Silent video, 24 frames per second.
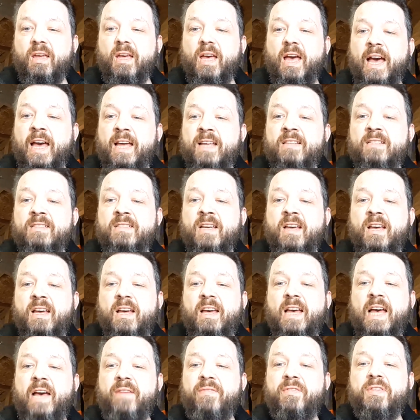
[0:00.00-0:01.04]
and
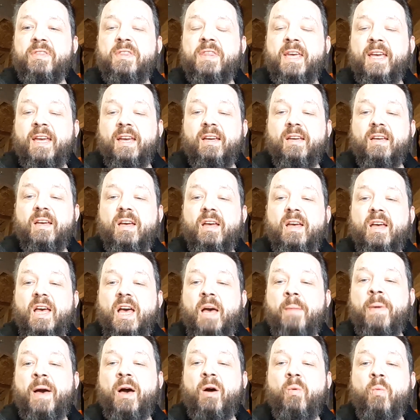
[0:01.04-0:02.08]
have a think
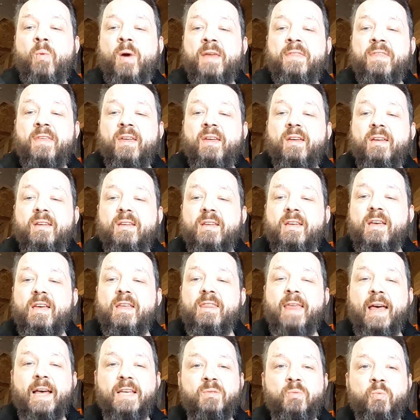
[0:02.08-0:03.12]
about whether
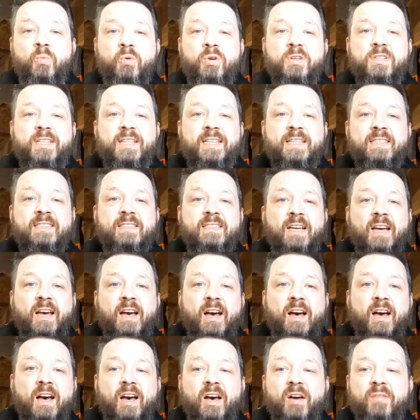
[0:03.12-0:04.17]
that's wood he's
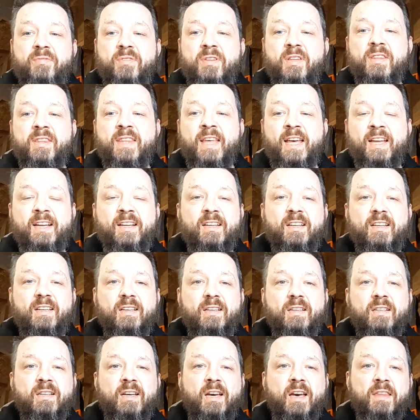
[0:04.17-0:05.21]
carved that then
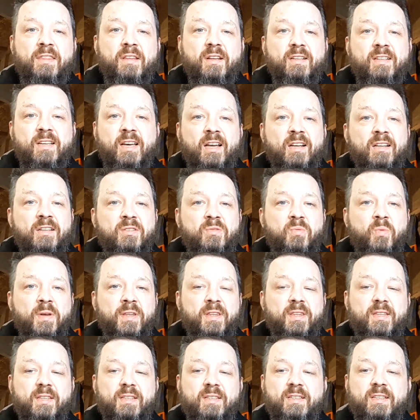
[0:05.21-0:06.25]
coloured
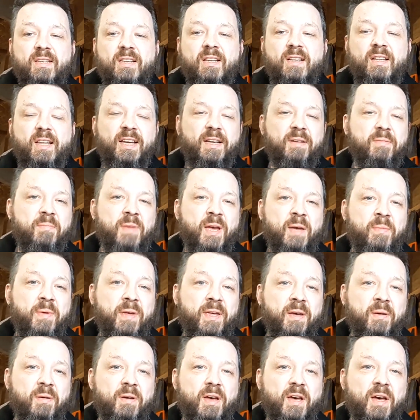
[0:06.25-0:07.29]
with like maybe
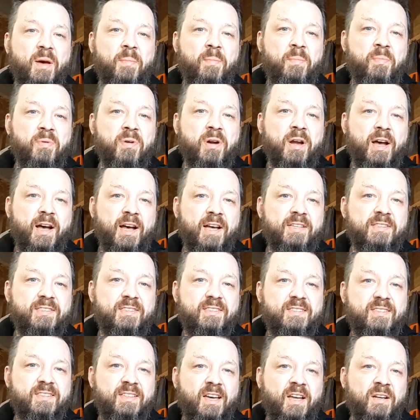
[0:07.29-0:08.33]
a
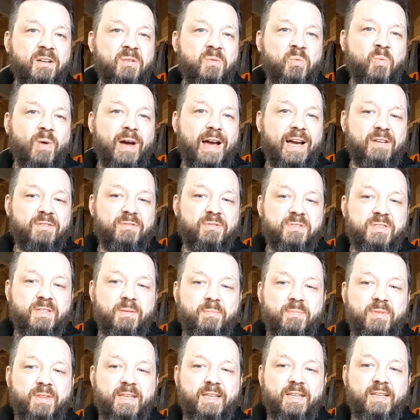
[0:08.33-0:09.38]
brass coloured wax or
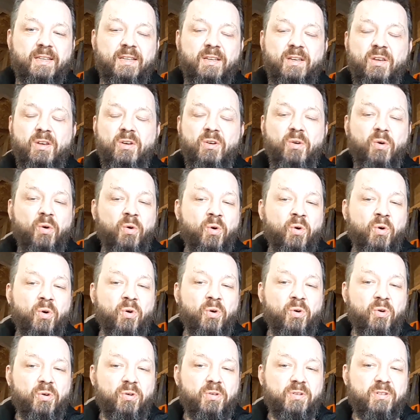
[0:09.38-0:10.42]
something,
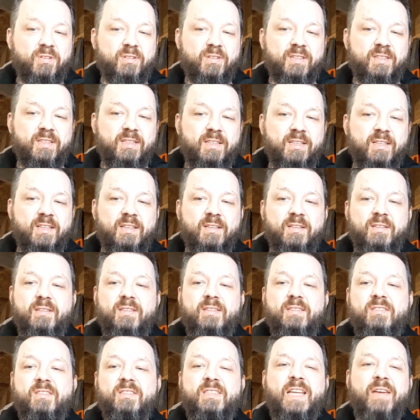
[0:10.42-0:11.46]
or
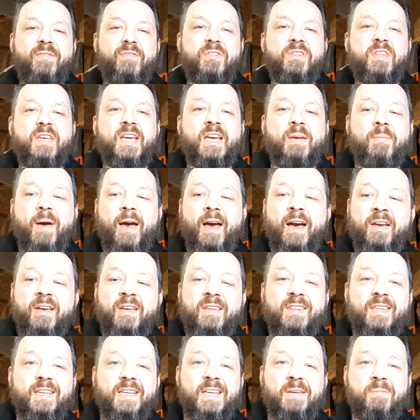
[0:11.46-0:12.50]
just have a think about how
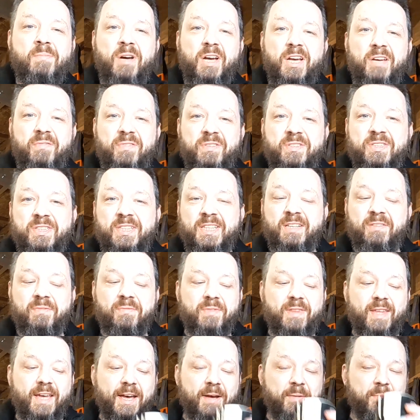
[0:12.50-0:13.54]
you think he might have achieved
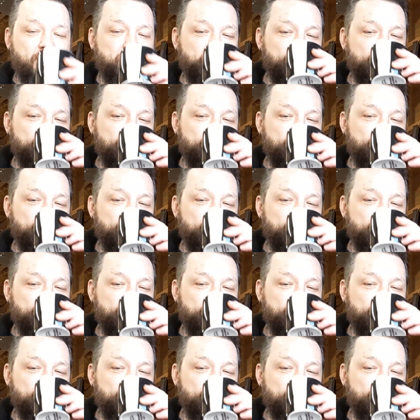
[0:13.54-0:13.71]
that,